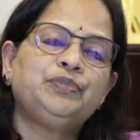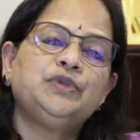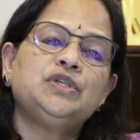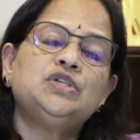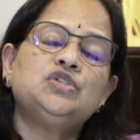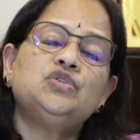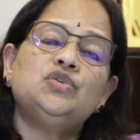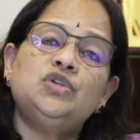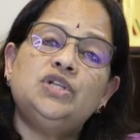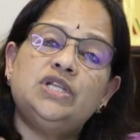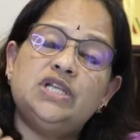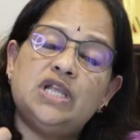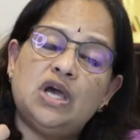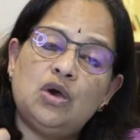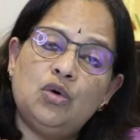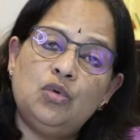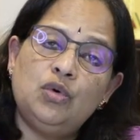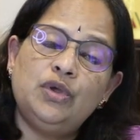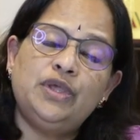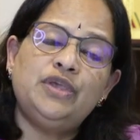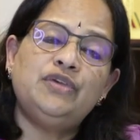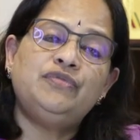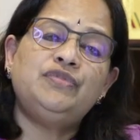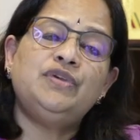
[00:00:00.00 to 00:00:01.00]
So
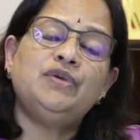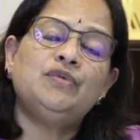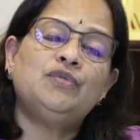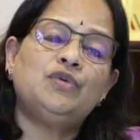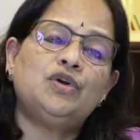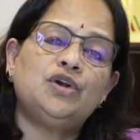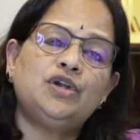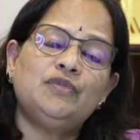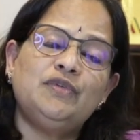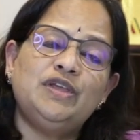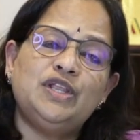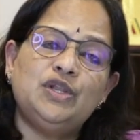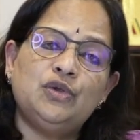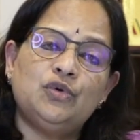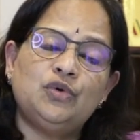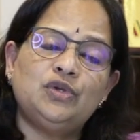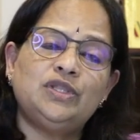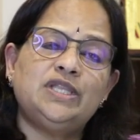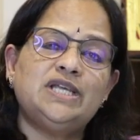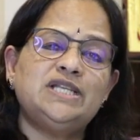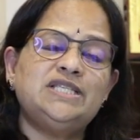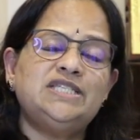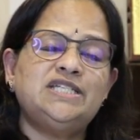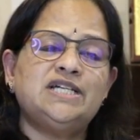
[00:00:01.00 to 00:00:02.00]
now if you want, we know
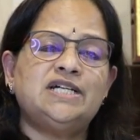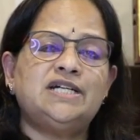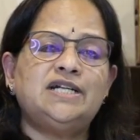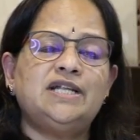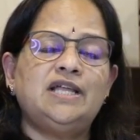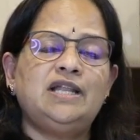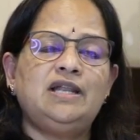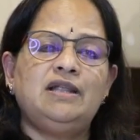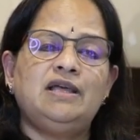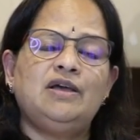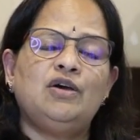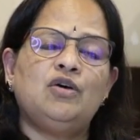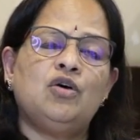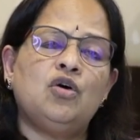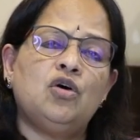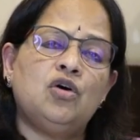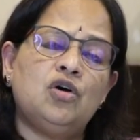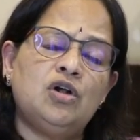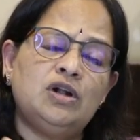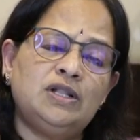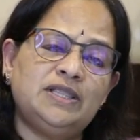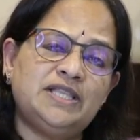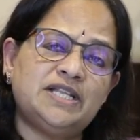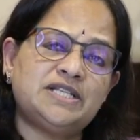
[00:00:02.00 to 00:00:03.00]
the journal,
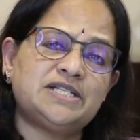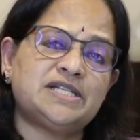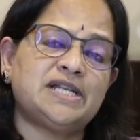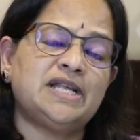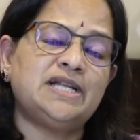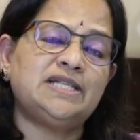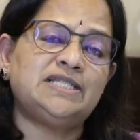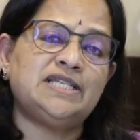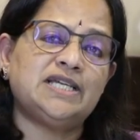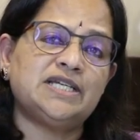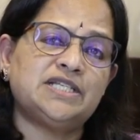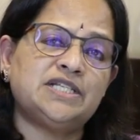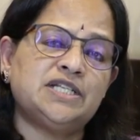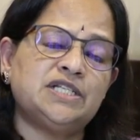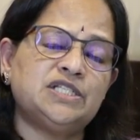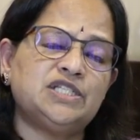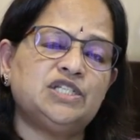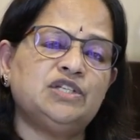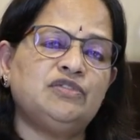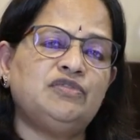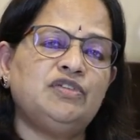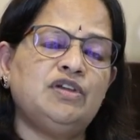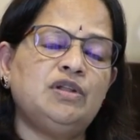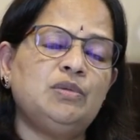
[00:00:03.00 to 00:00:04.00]
all the transactions,
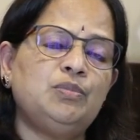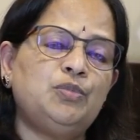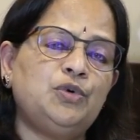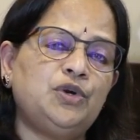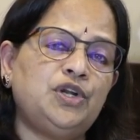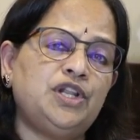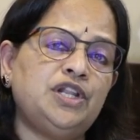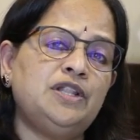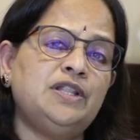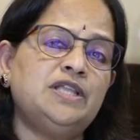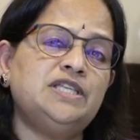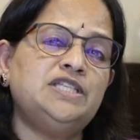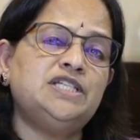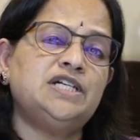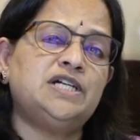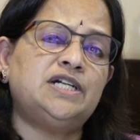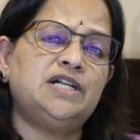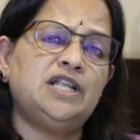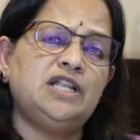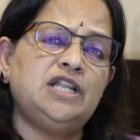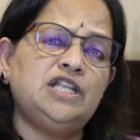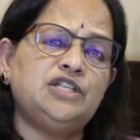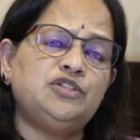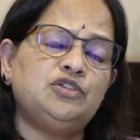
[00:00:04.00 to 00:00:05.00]
if you will put it in the
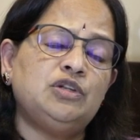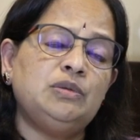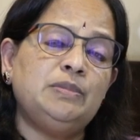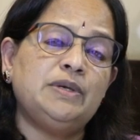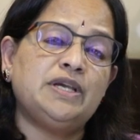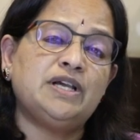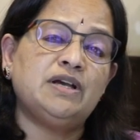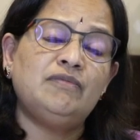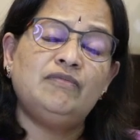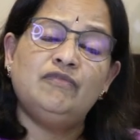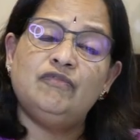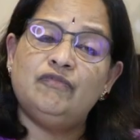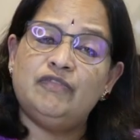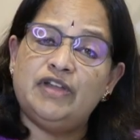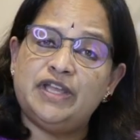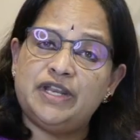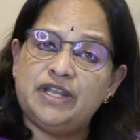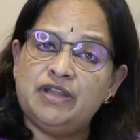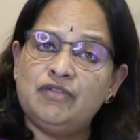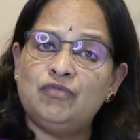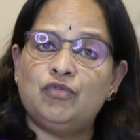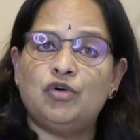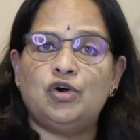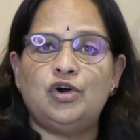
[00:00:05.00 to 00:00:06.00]
journal, it will become
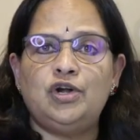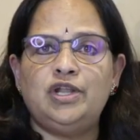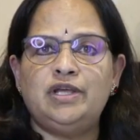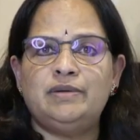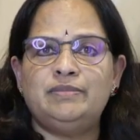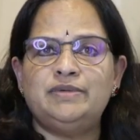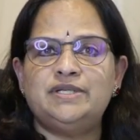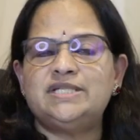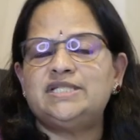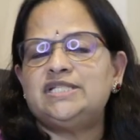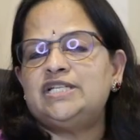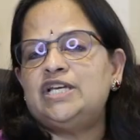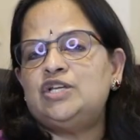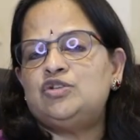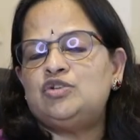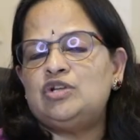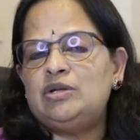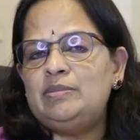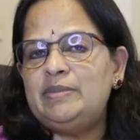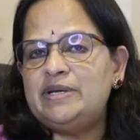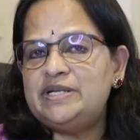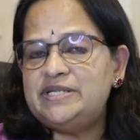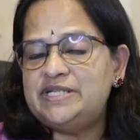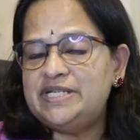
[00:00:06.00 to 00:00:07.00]
very voluminous. It
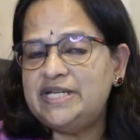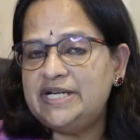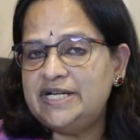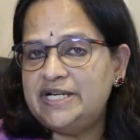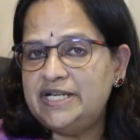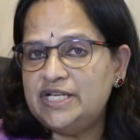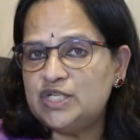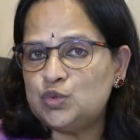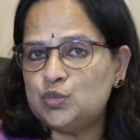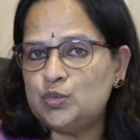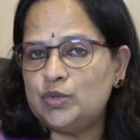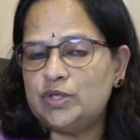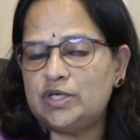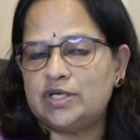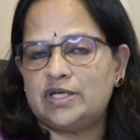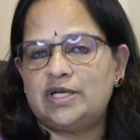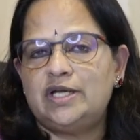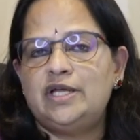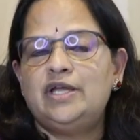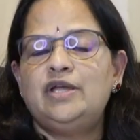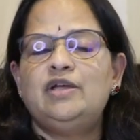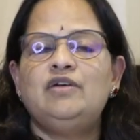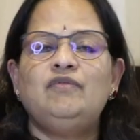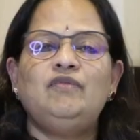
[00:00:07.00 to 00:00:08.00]
will be tedious work.
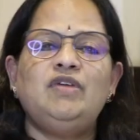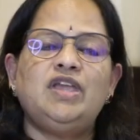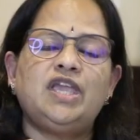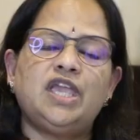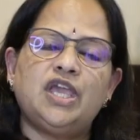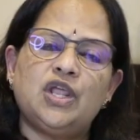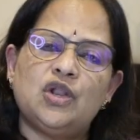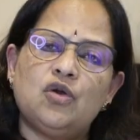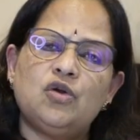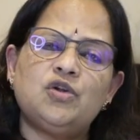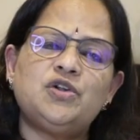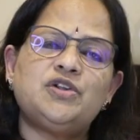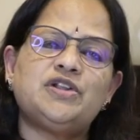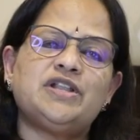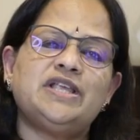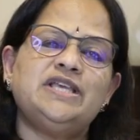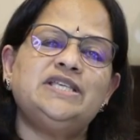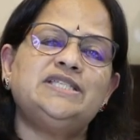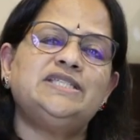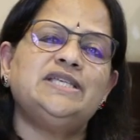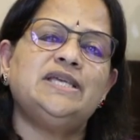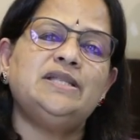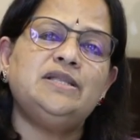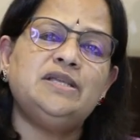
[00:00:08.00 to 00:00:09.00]
We cannot
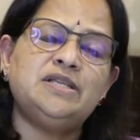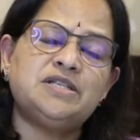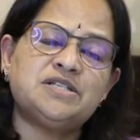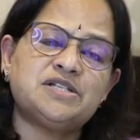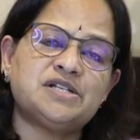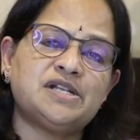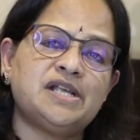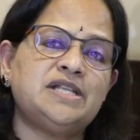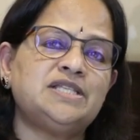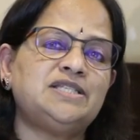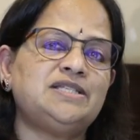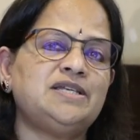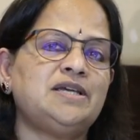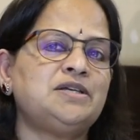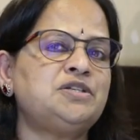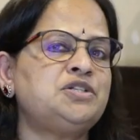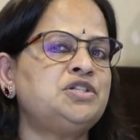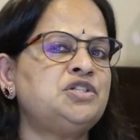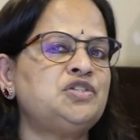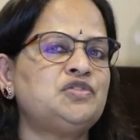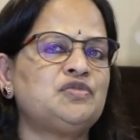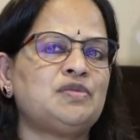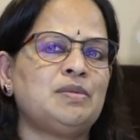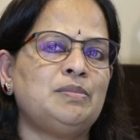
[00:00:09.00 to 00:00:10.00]
trace any
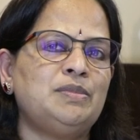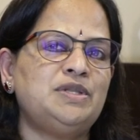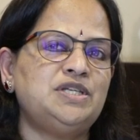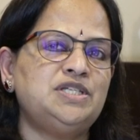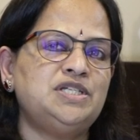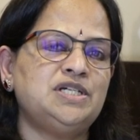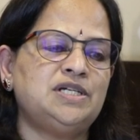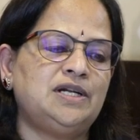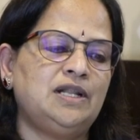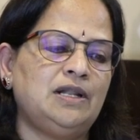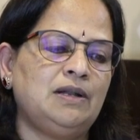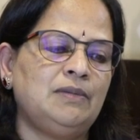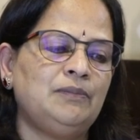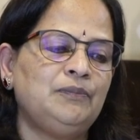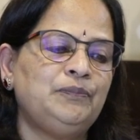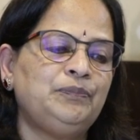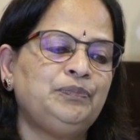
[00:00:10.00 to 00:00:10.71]
transactions from the journal.